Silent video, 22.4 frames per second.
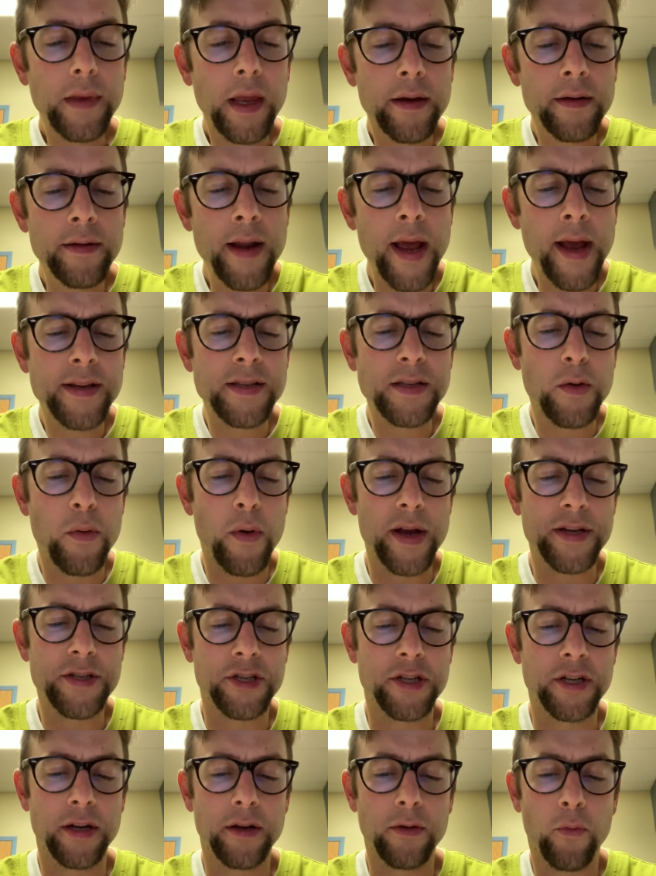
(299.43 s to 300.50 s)
Next
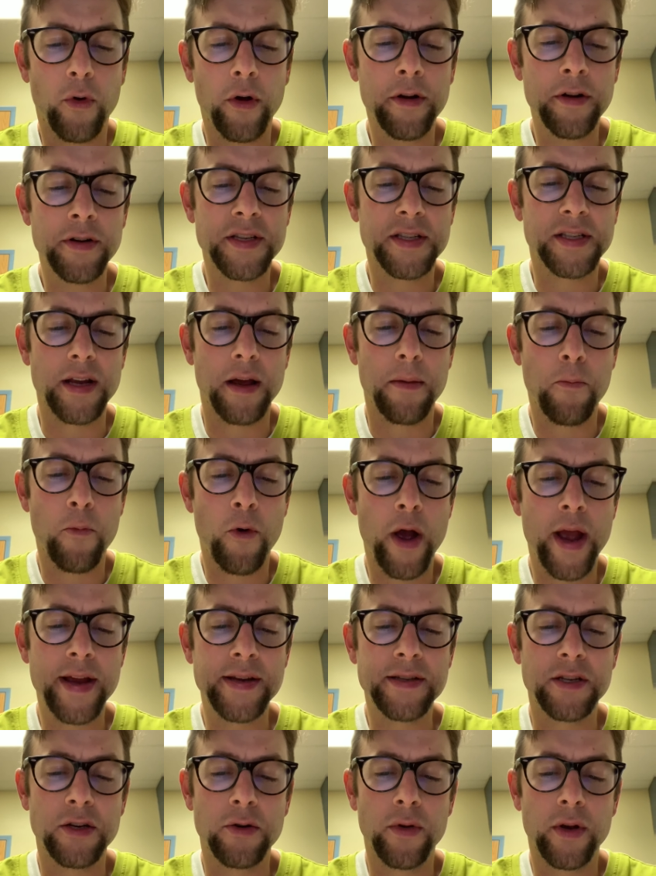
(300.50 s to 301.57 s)
question, what are some
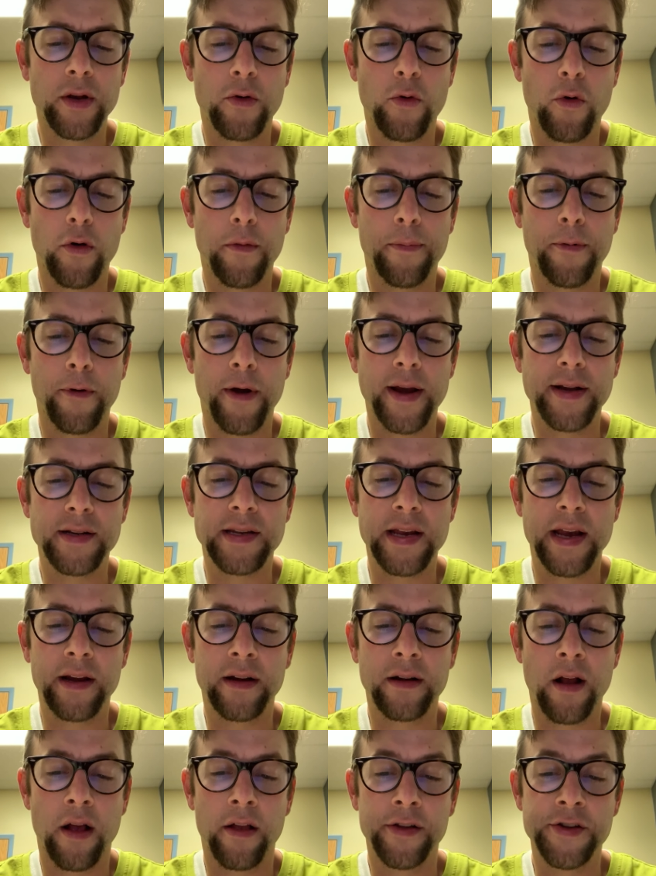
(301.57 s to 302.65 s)
ways you incorporate
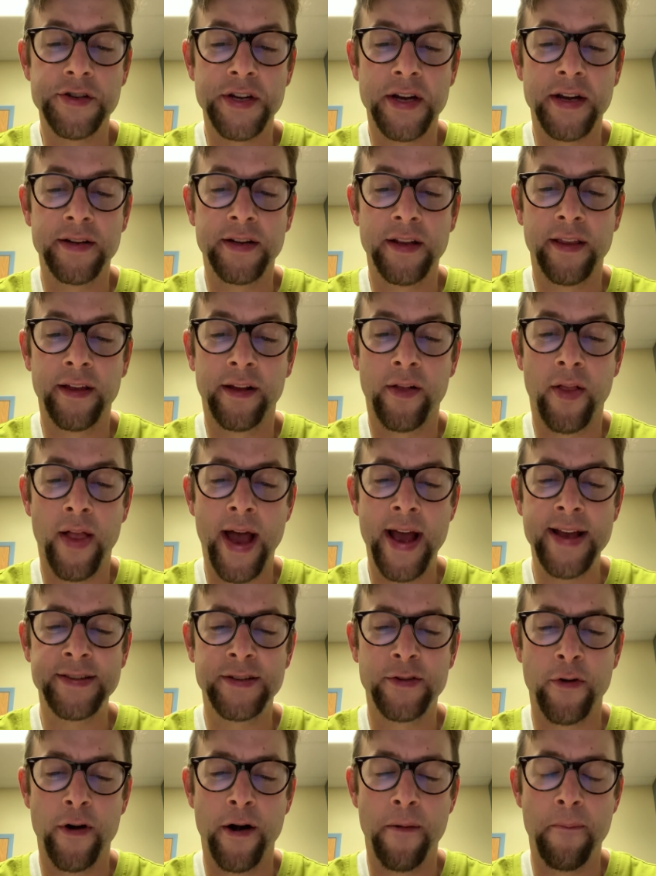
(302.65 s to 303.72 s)
technology into the
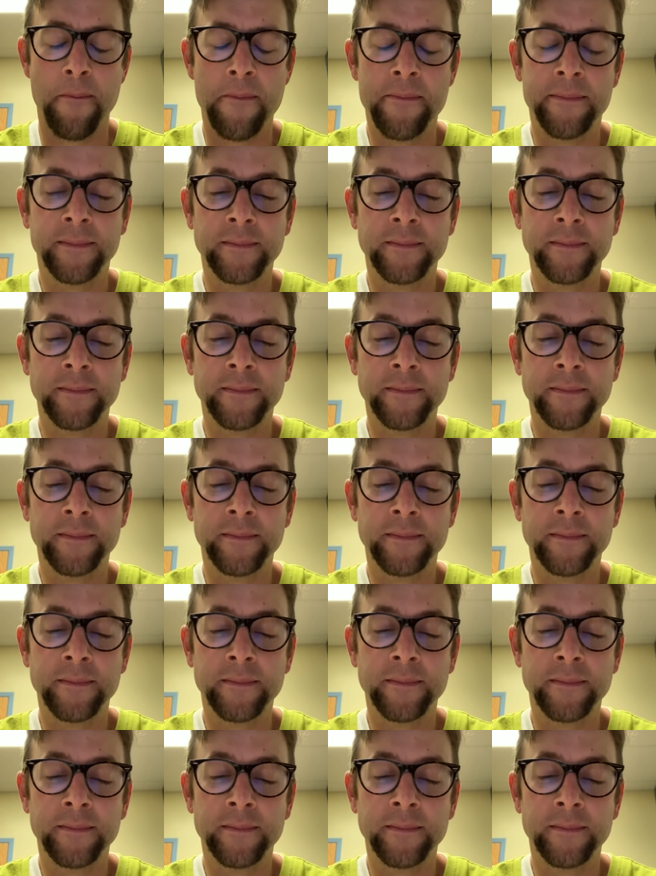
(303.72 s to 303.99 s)
classroom?